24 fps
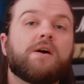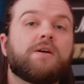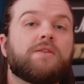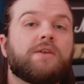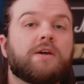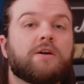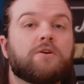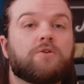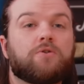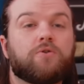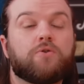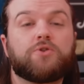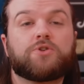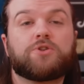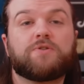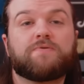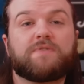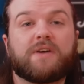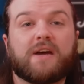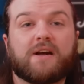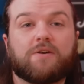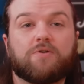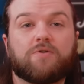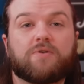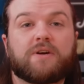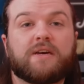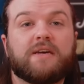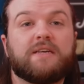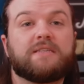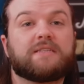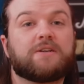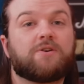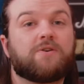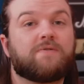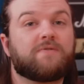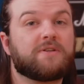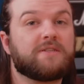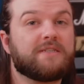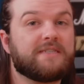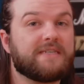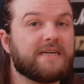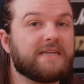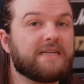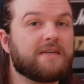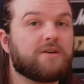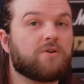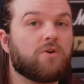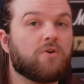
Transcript: The inclusion of the arrow keys, however, did